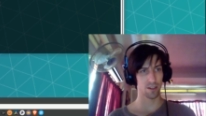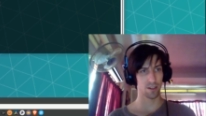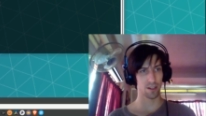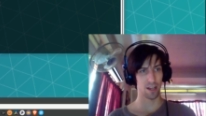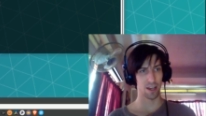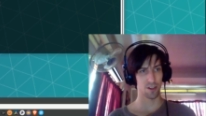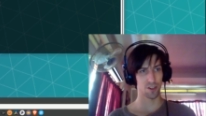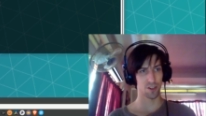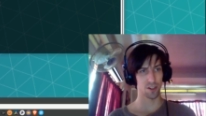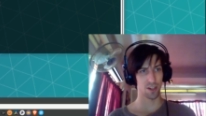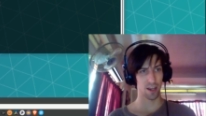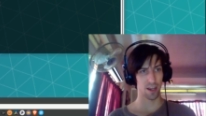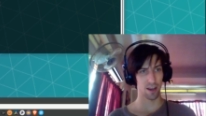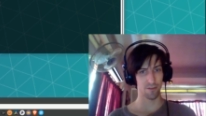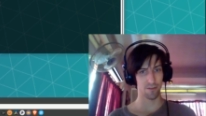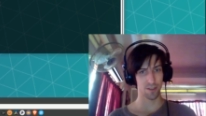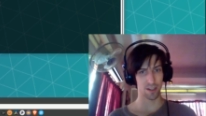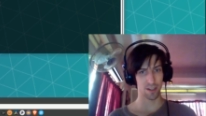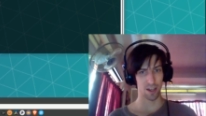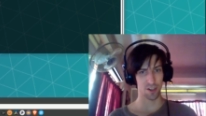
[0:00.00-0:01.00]
slash
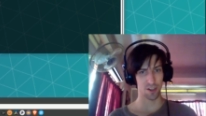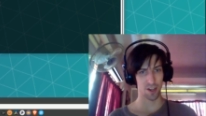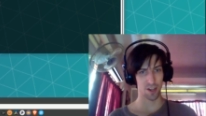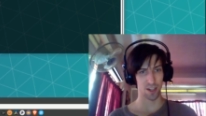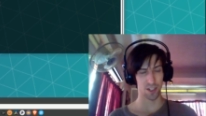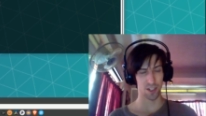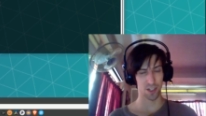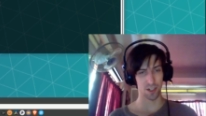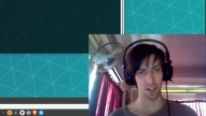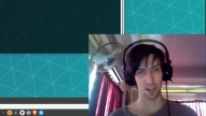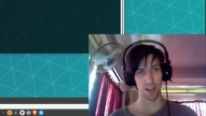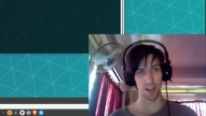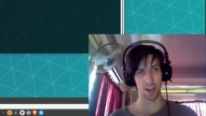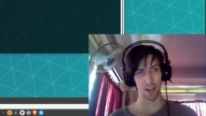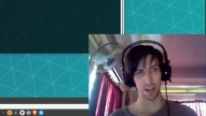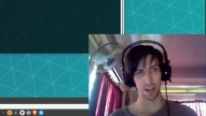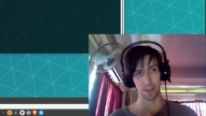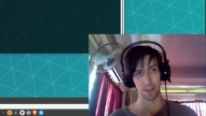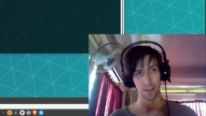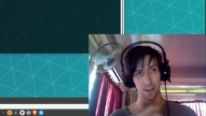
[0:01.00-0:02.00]
dev slash
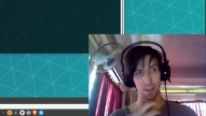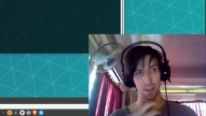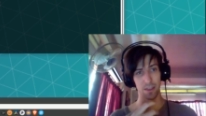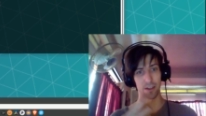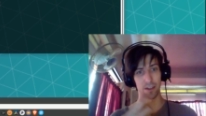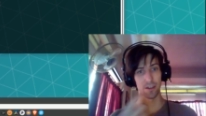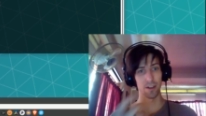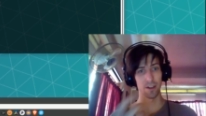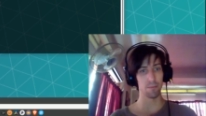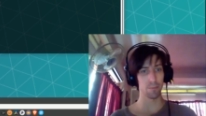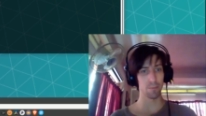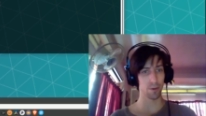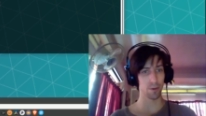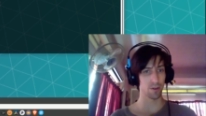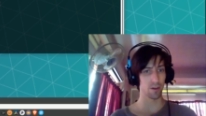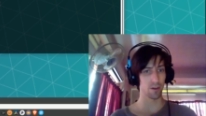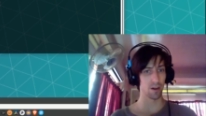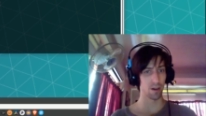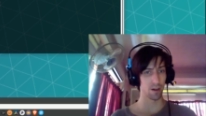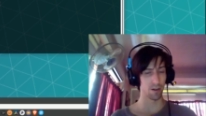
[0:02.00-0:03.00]
SDA, and then the
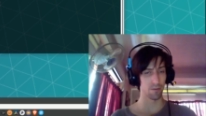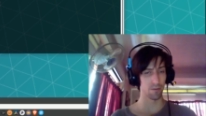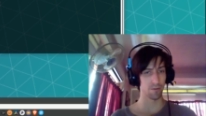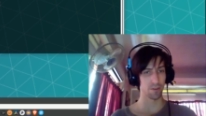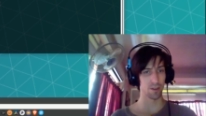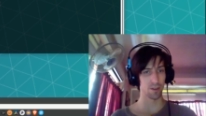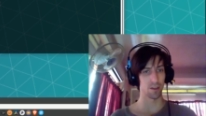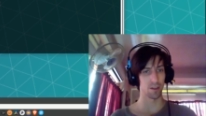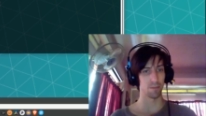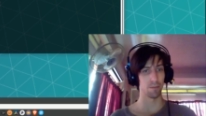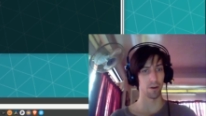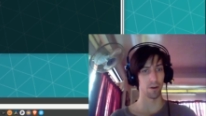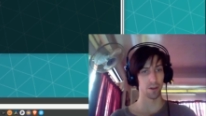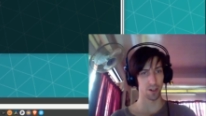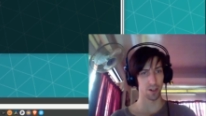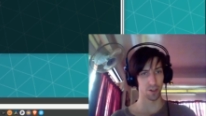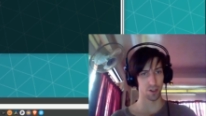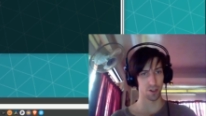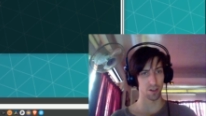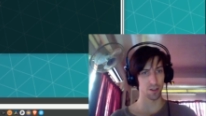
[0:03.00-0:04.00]
number of the
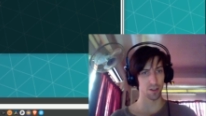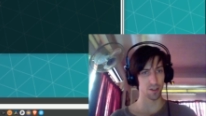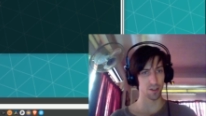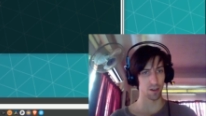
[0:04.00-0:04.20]
partition.